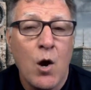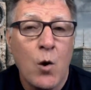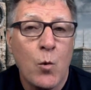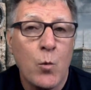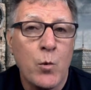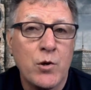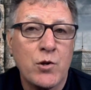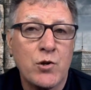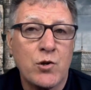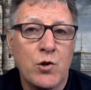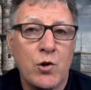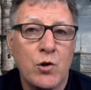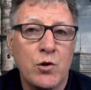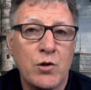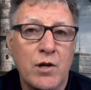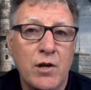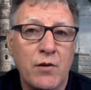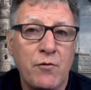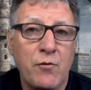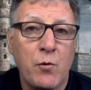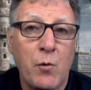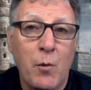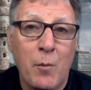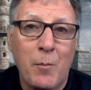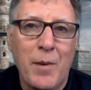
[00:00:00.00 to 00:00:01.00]
which could give
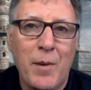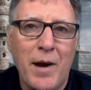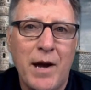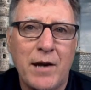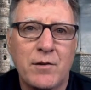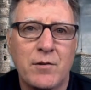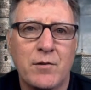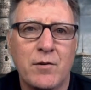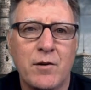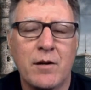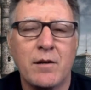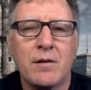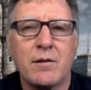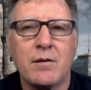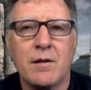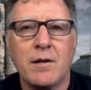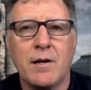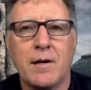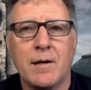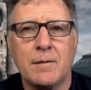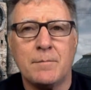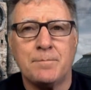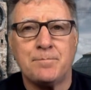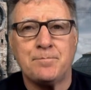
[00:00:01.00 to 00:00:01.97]
you a better idea.